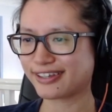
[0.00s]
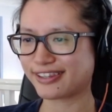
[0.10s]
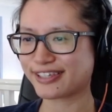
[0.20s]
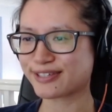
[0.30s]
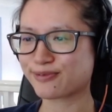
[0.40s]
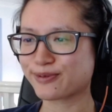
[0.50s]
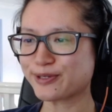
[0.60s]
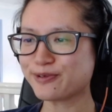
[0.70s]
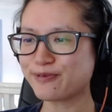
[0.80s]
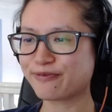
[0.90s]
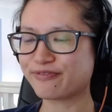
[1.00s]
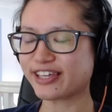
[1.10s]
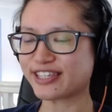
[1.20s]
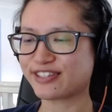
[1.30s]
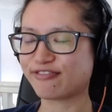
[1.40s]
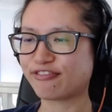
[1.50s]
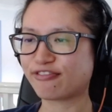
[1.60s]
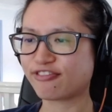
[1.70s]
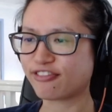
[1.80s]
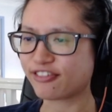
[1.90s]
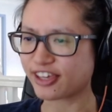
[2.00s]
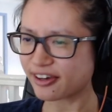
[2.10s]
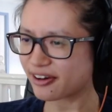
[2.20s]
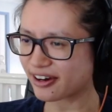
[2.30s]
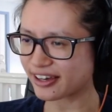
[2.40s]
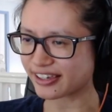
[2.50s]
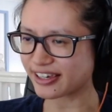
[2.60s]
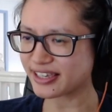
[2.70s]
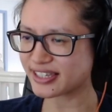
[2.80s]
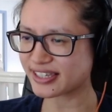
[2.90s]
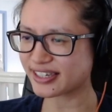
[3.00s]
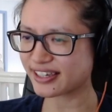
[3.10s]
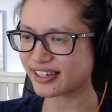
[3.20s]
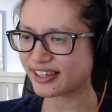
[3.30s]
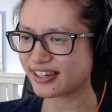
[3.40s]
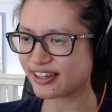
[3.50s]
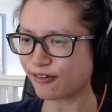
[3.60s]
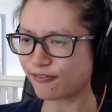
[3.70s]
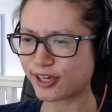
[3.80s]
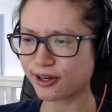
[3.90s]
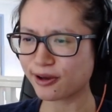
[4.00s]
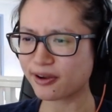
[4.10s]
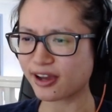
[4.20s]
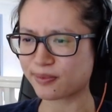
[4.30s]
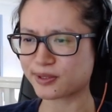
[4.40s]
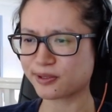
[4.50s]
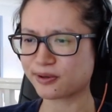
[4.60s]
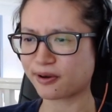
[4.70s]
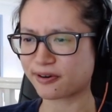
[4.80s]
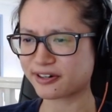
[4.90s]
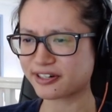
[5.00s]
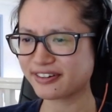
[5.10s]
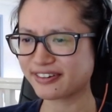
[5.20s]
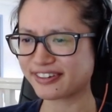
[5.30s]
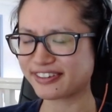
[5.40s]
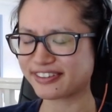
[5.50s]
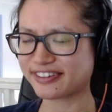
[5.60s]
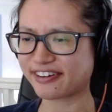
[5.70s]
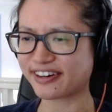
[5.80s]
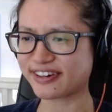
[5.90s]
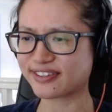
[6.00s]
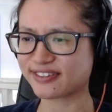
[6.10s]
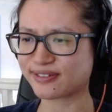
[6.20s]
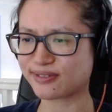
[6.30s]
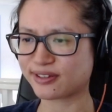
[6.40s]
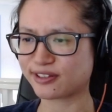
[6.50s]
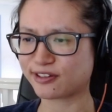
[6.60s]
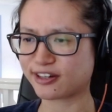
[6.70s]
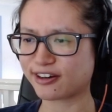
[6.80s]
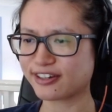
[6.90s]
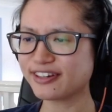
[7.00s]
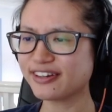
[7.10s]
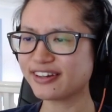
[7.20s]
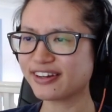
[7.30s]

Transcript: There's fear, I guess. Fear, absolute horror in the eyes of the Lunarian.